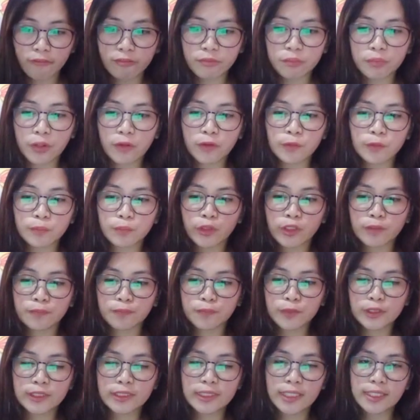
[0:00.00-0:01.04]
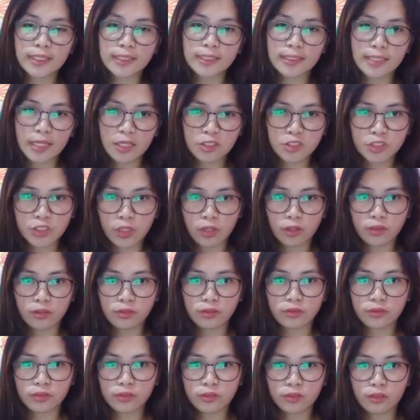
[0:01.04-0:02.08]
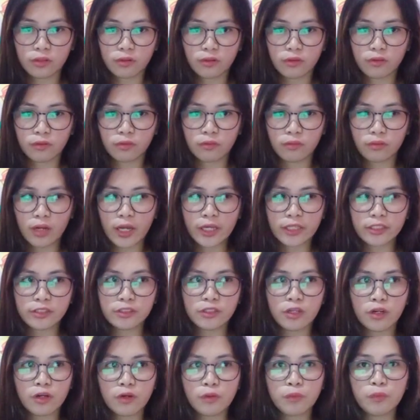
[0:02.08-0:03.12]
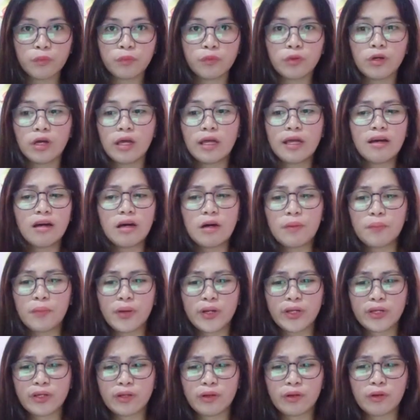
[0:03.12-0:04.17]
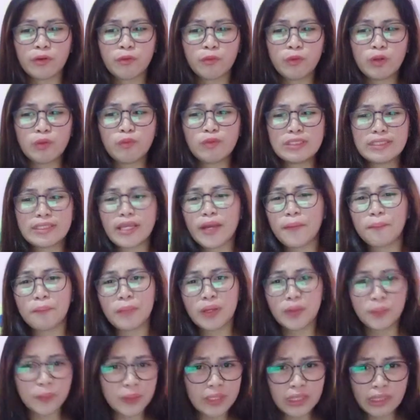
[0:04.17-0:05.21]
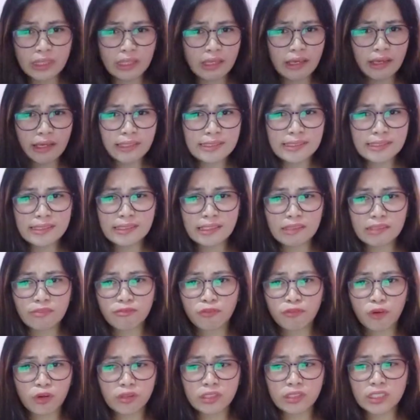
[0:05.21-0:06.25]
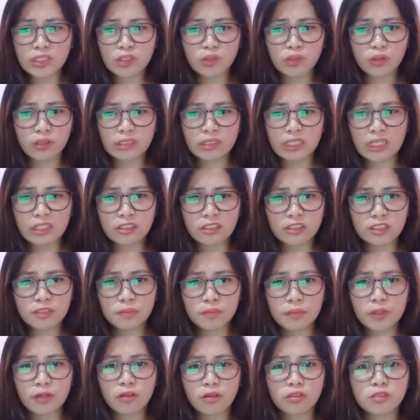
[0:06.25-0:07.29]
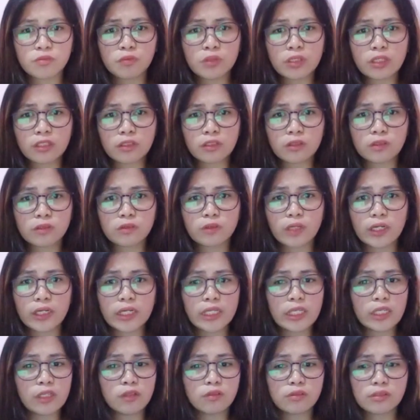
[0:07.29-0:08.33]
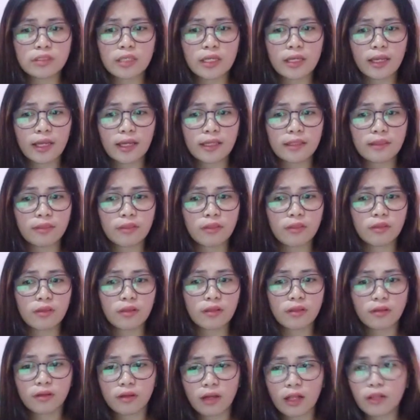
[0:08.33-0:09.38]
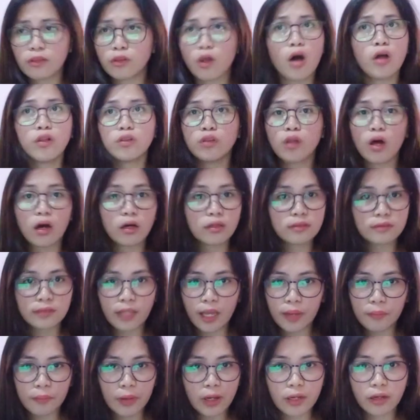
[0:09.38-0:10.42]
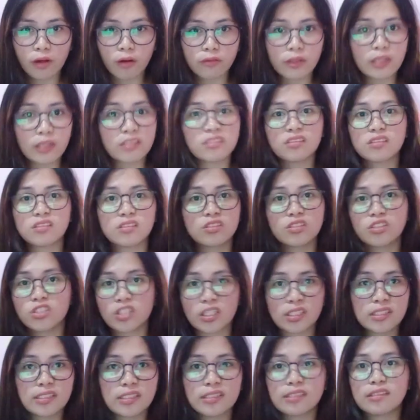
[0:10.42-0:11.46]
PowerPoint presentation. So I know when we say PPT, it's not foreign to our ears because we are already using it a long time ago, not just